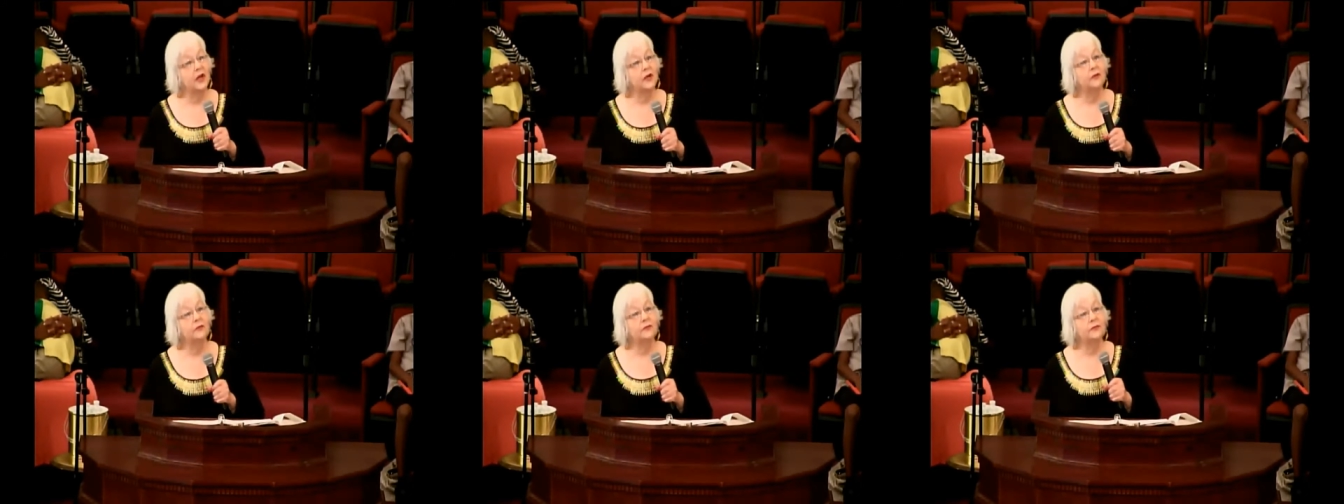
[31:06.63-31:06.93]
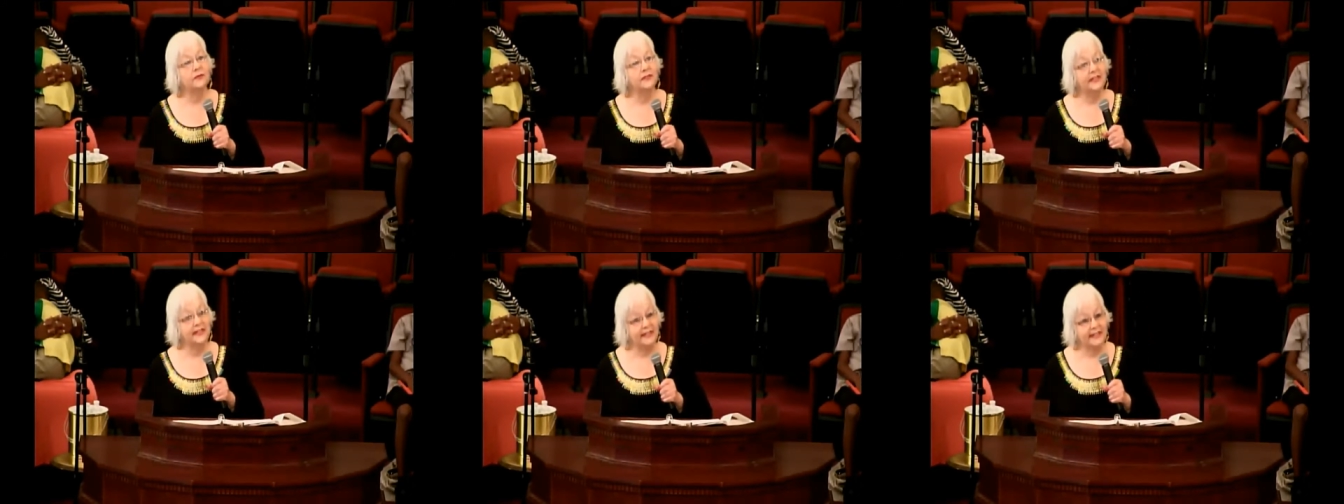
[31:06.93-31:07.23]

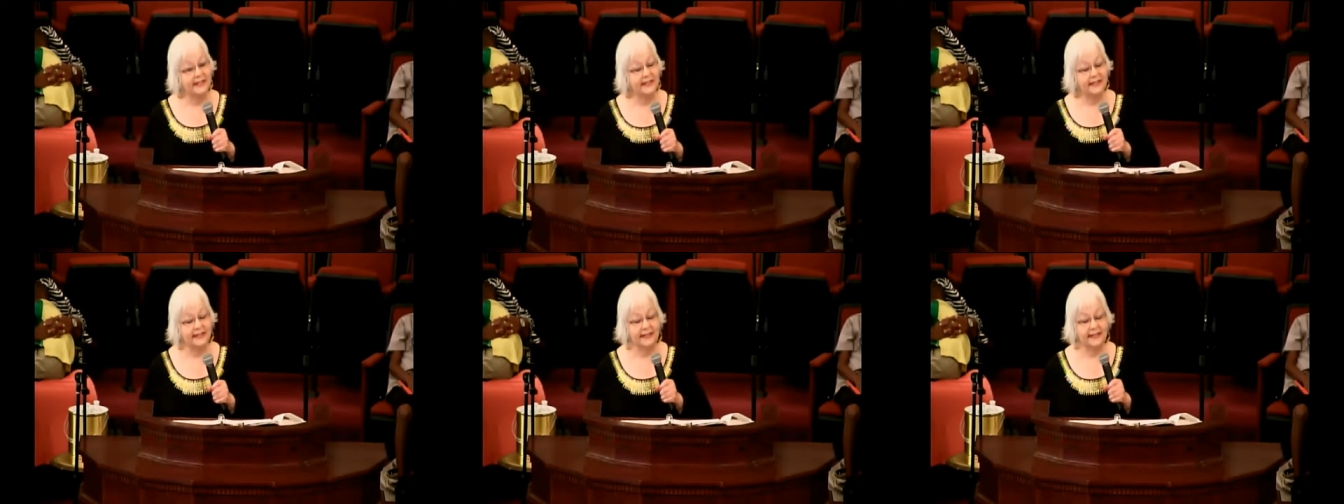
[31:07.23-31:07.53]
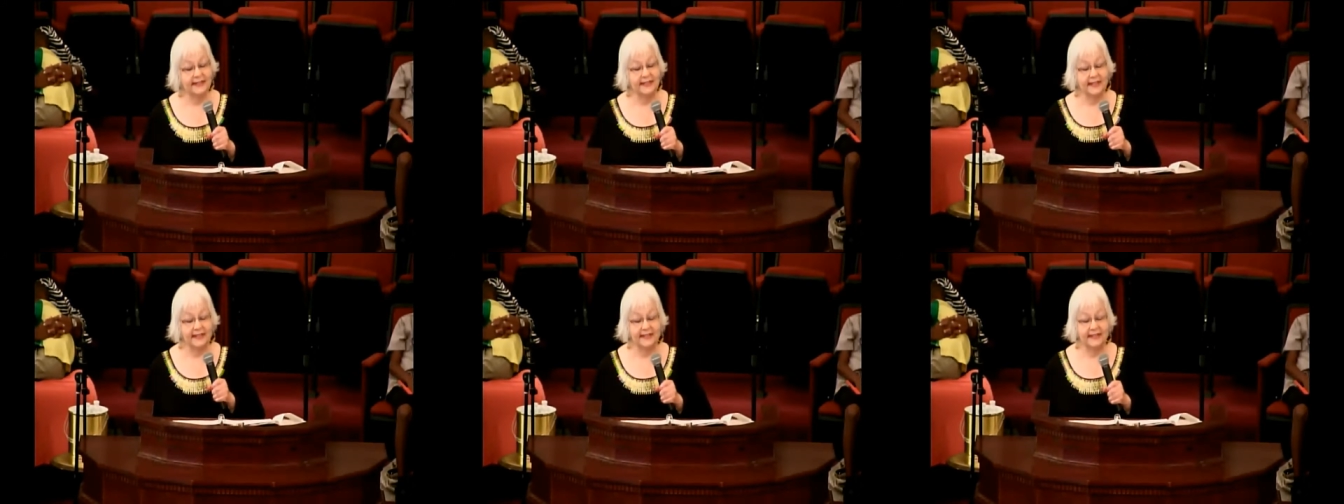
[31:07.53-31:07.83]
own
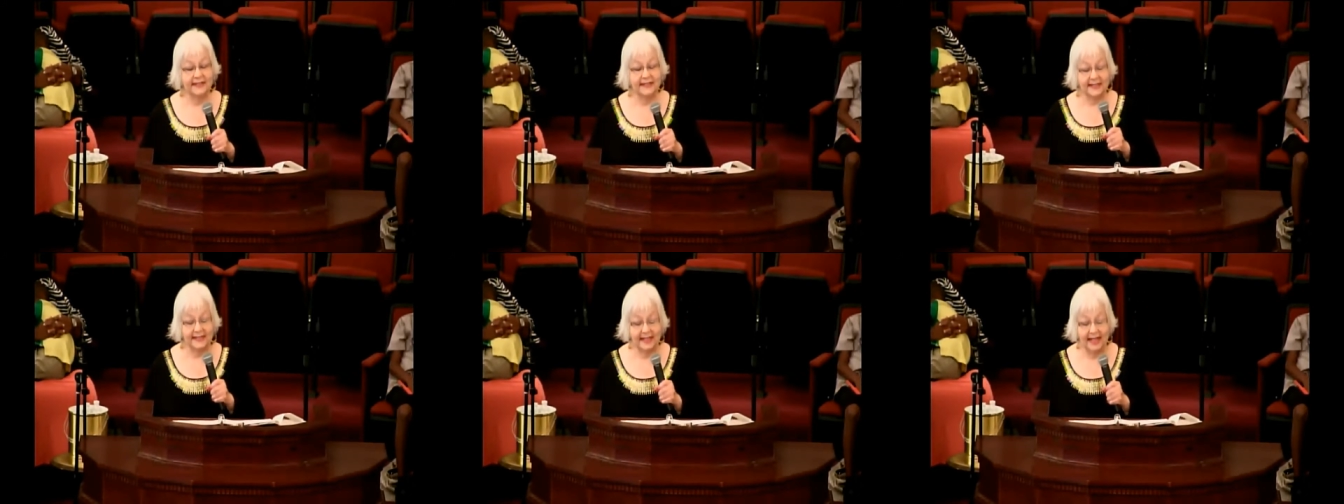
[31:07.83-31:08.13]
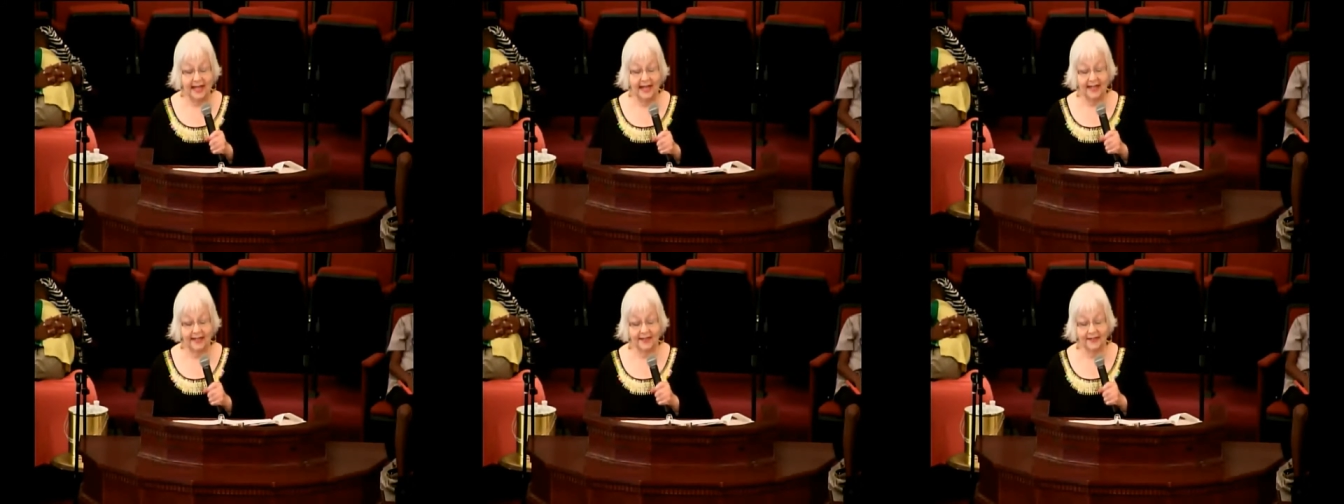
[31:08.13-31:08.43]
needs and
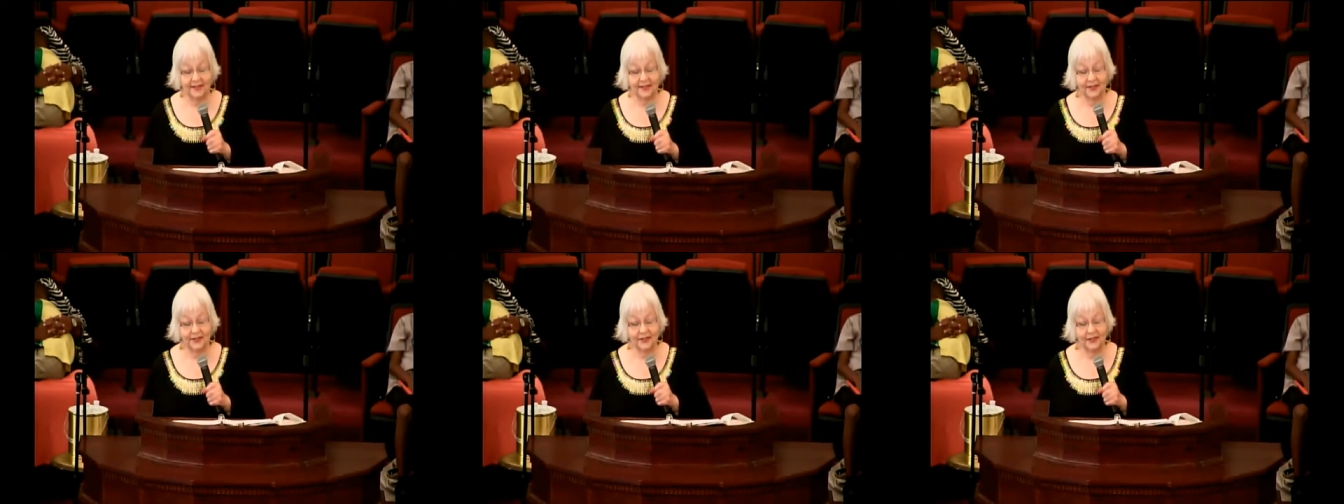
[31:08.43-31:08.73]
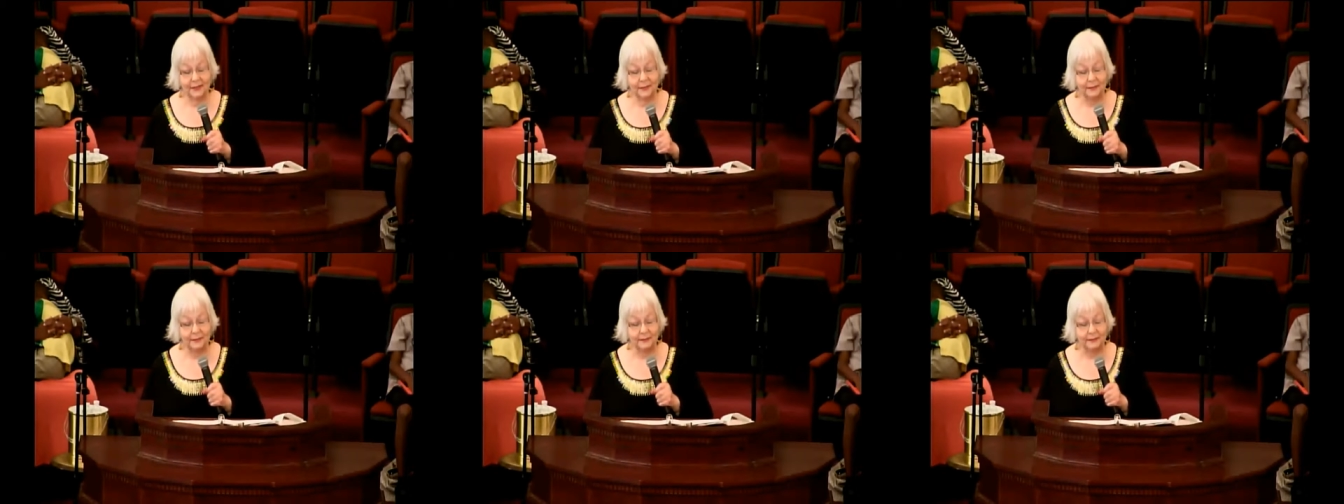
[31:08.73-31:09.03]
desires?